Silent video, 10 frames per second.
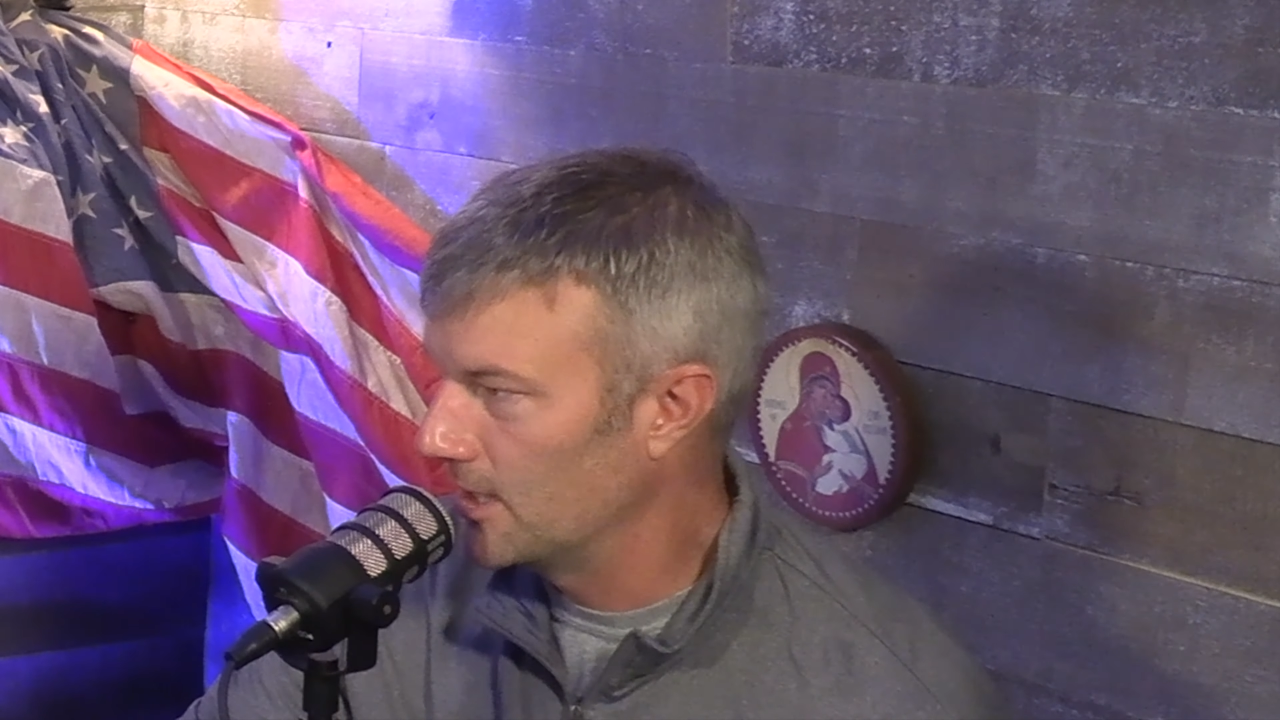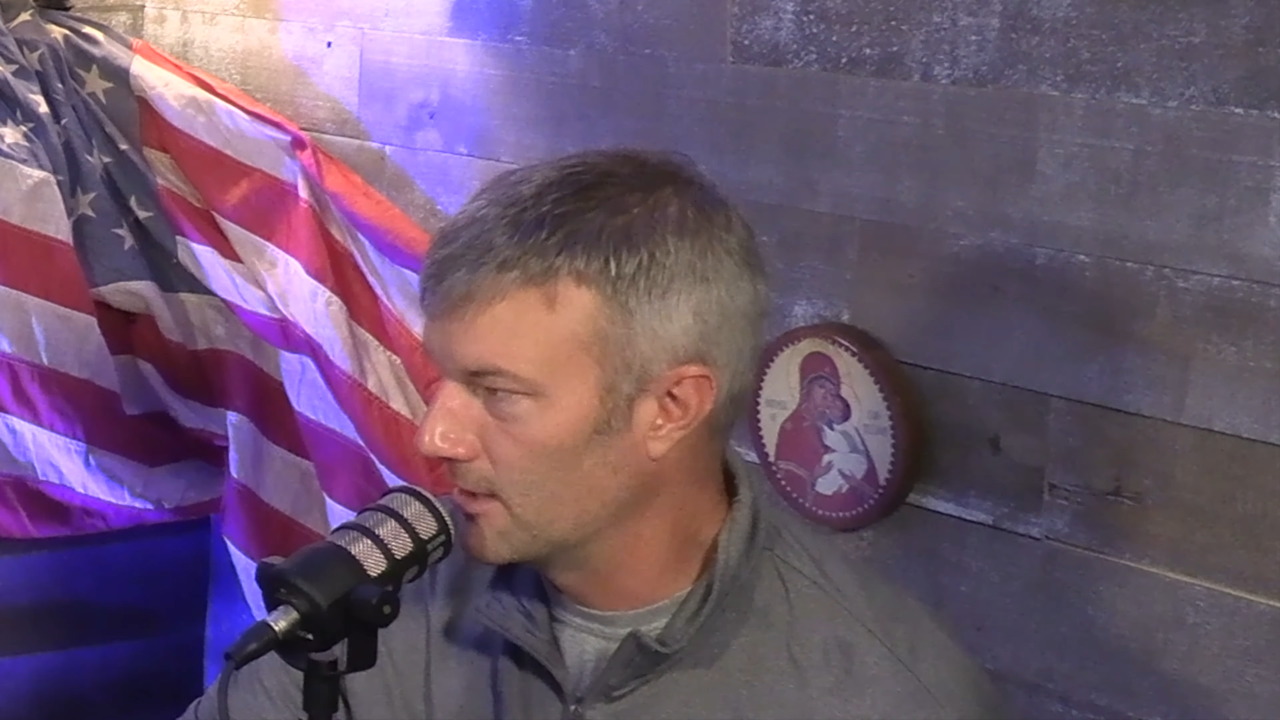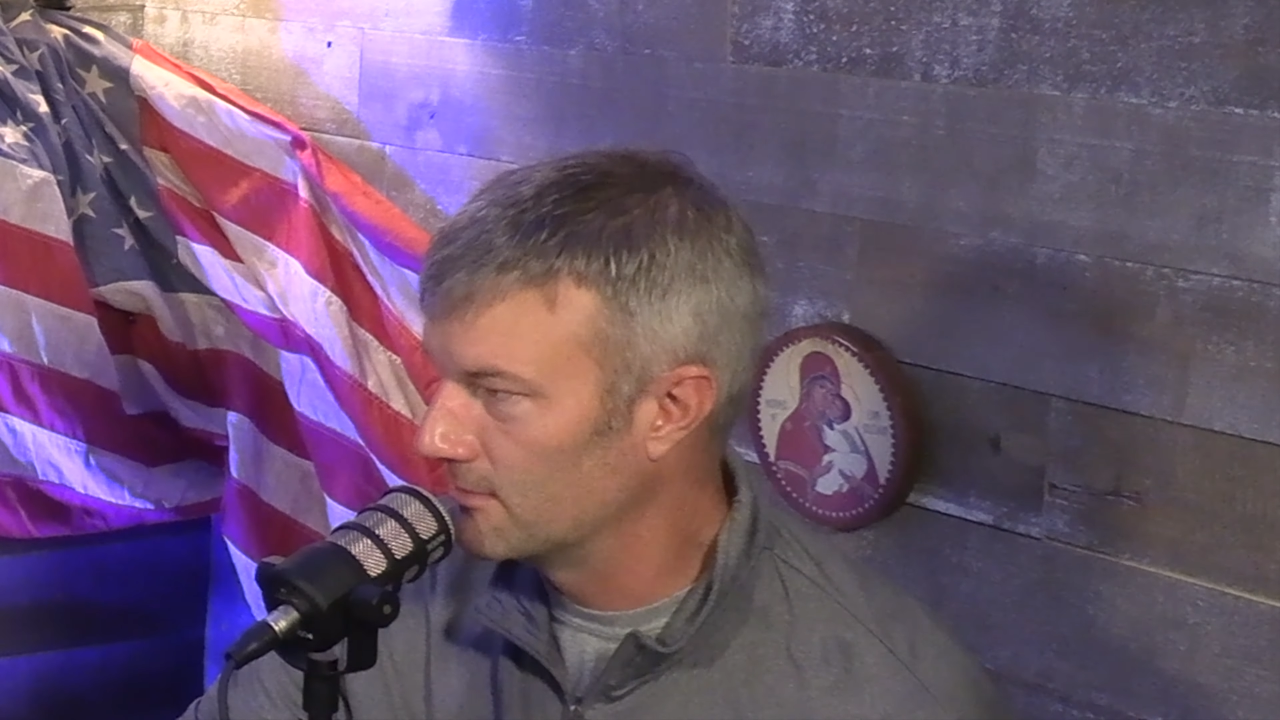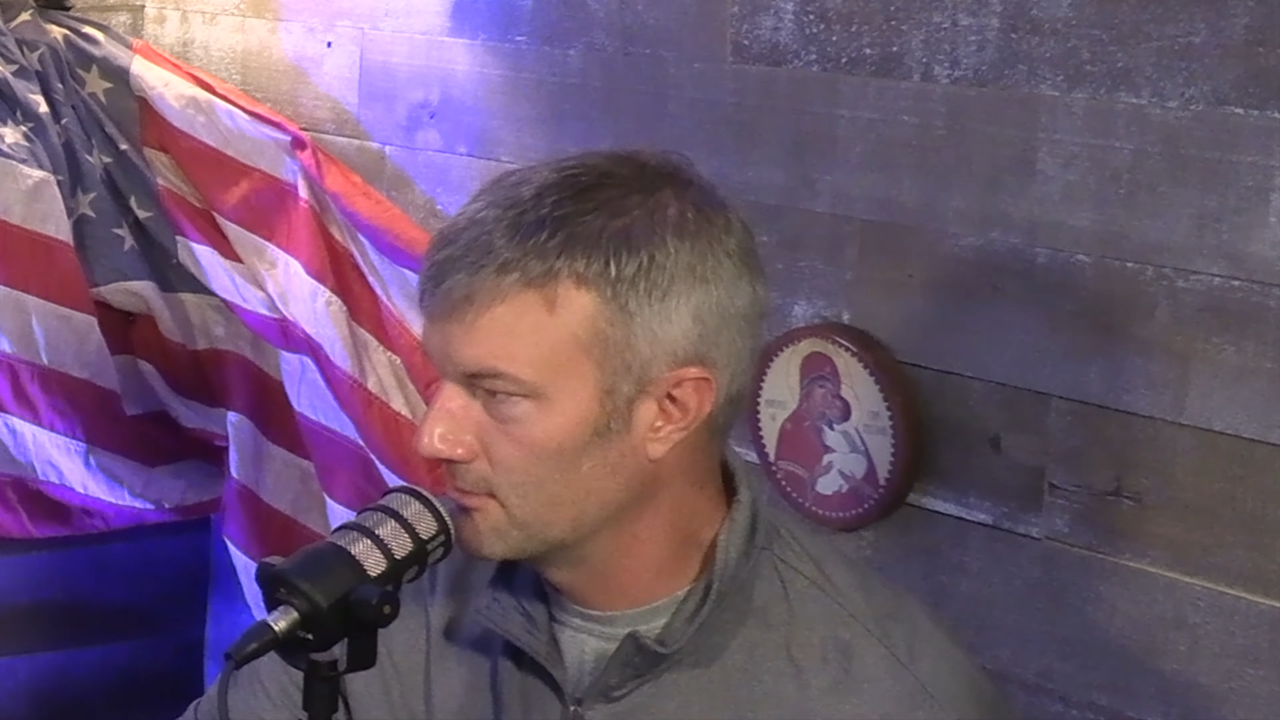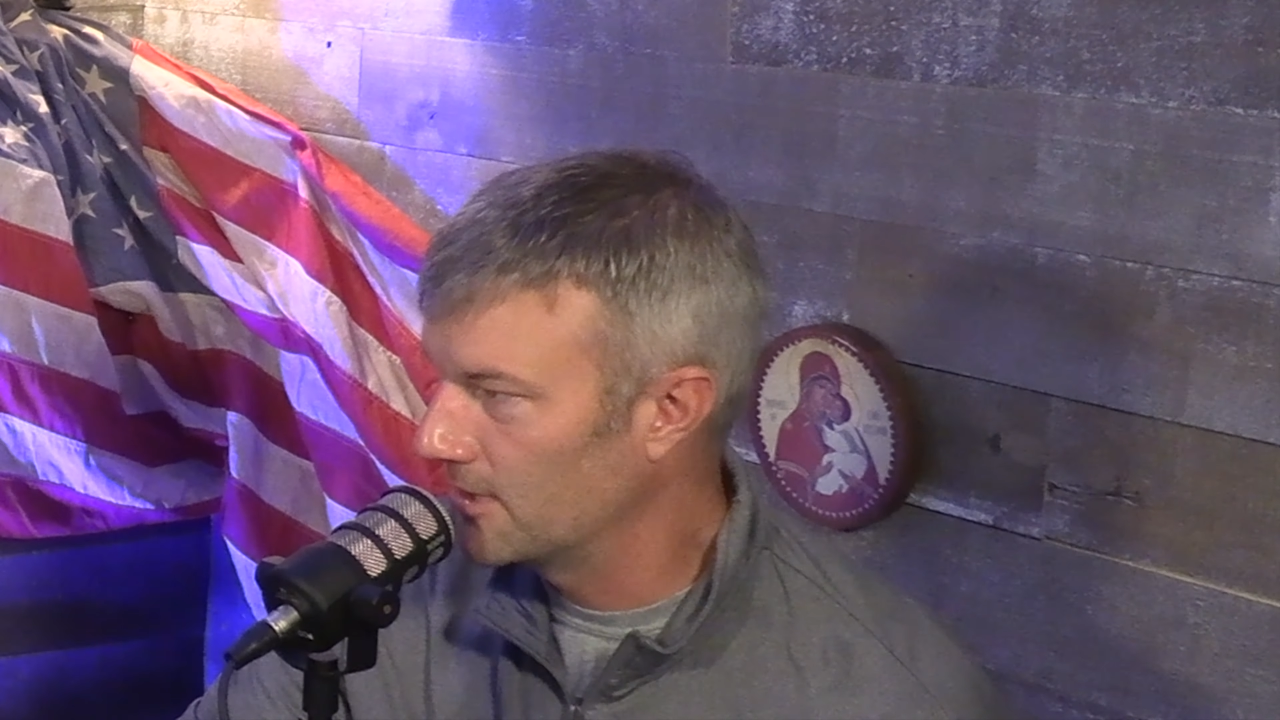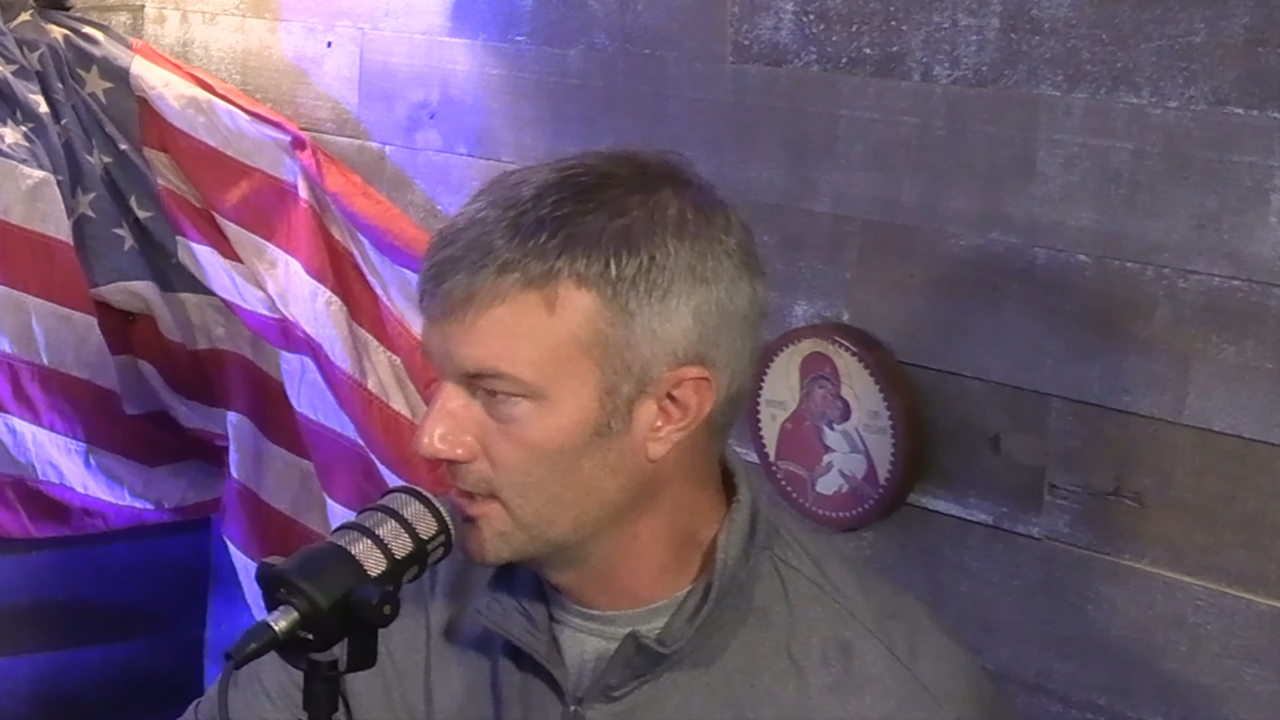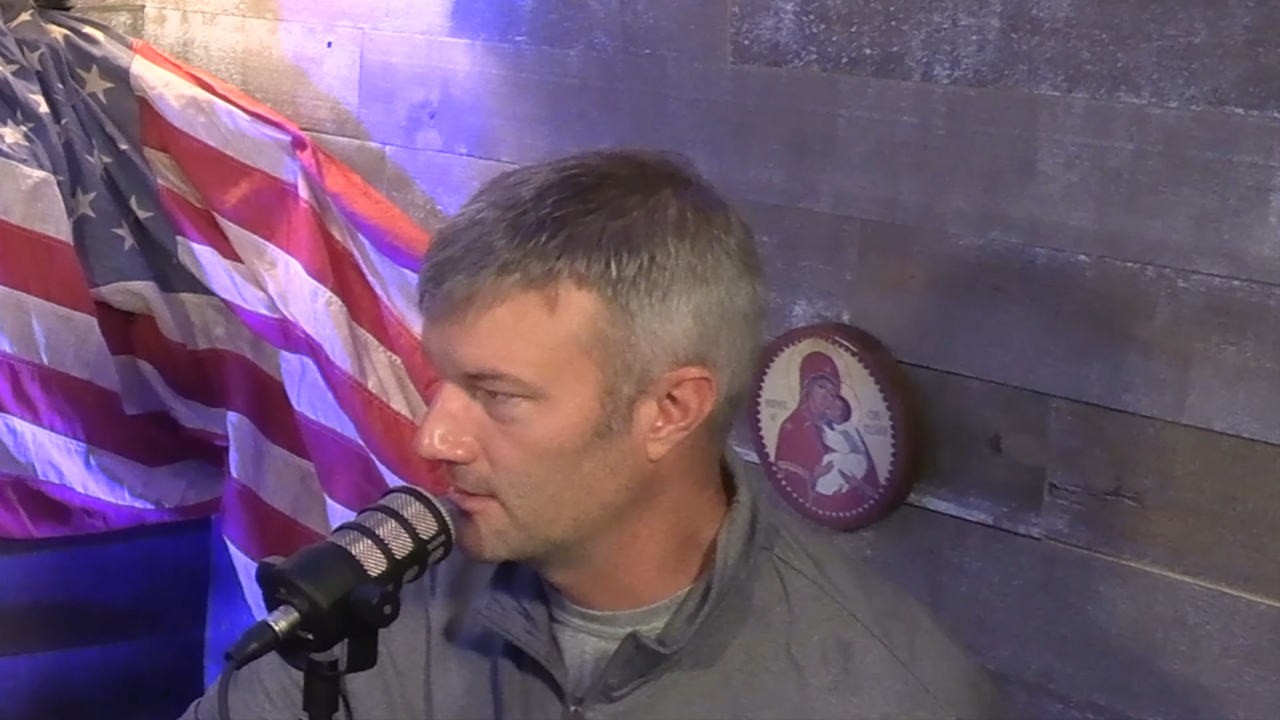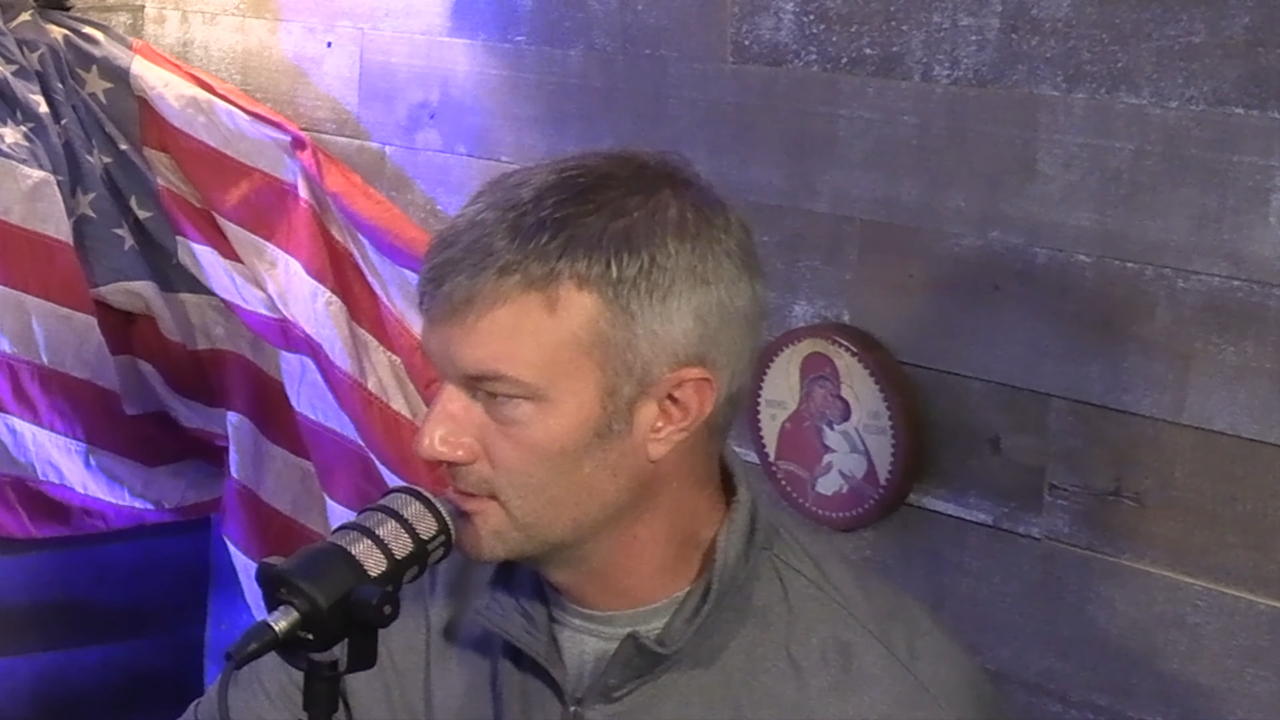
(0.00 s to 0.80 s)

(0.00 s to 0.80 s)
there, right?